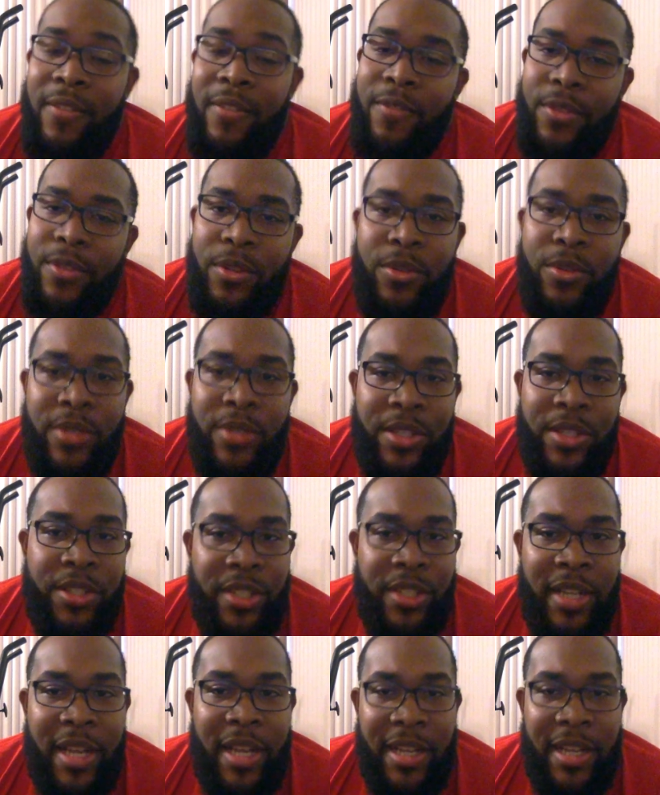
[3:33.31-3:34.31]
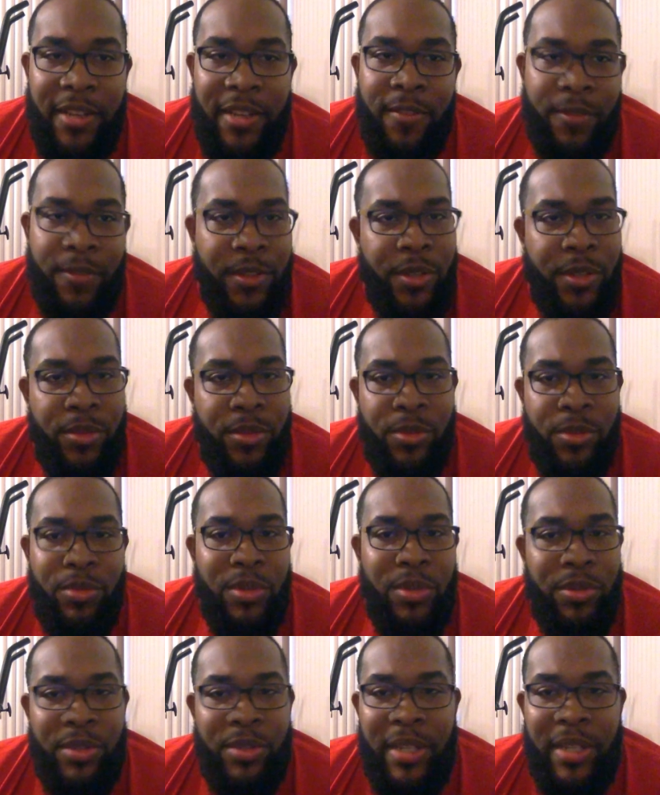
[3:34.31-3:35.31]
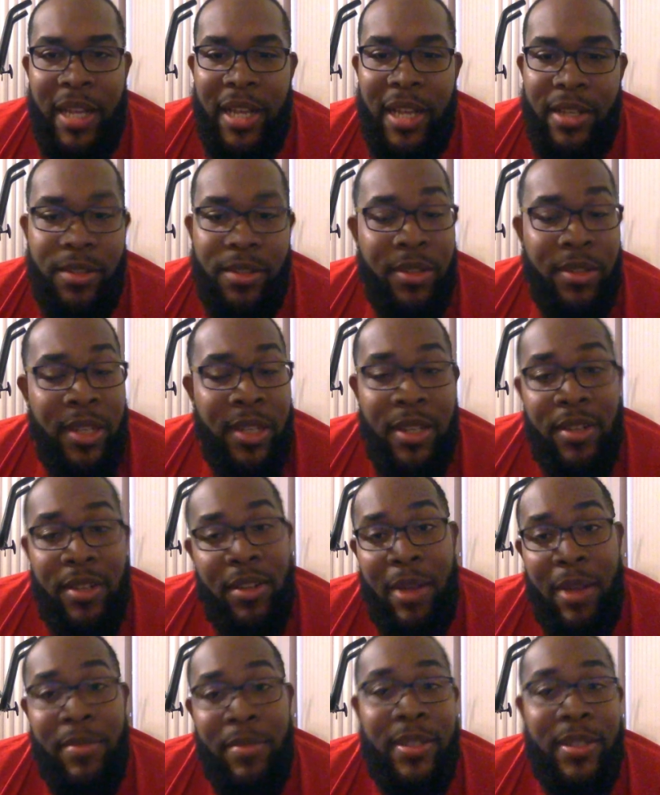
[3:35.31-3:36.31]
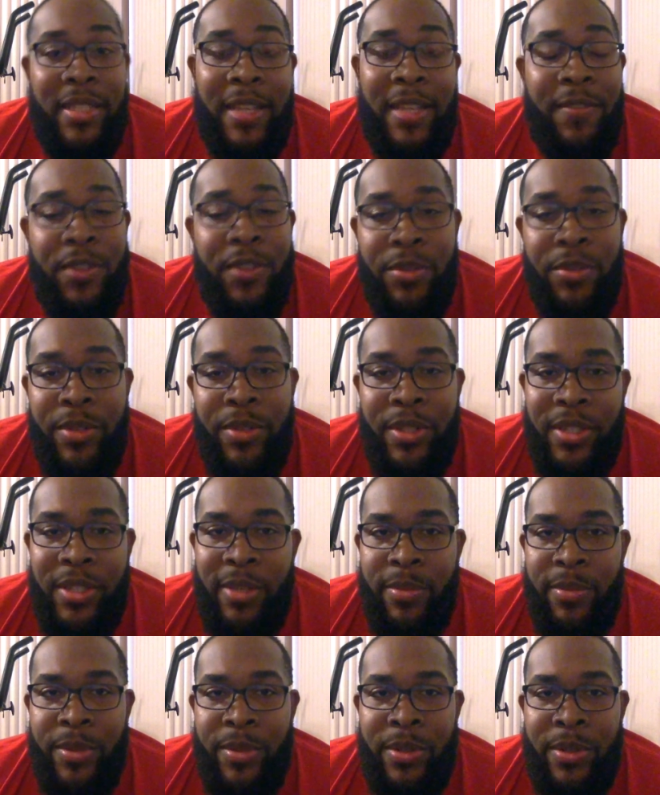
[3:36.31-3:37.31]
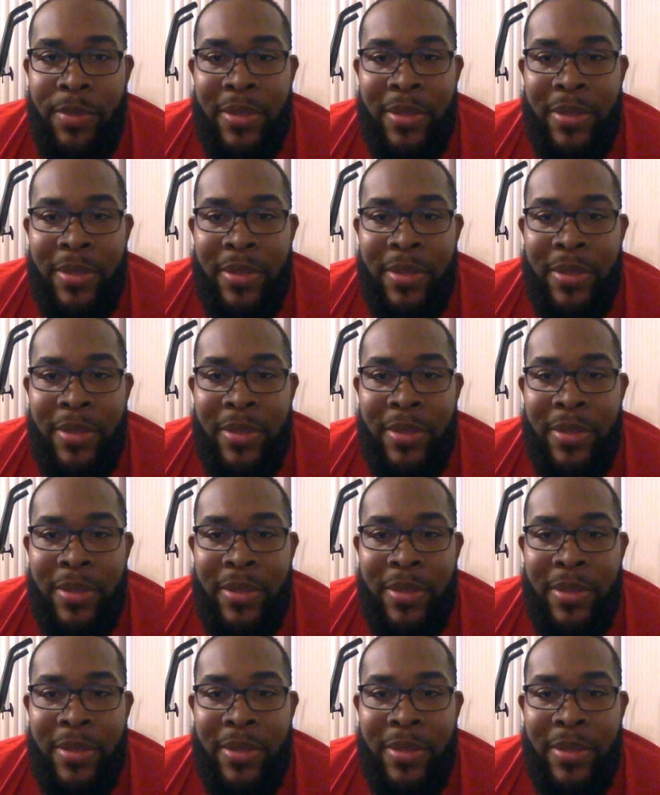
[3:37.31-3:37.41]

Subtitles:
For those in Chicago, for those who know Chicago, I'm just giving you these numbers.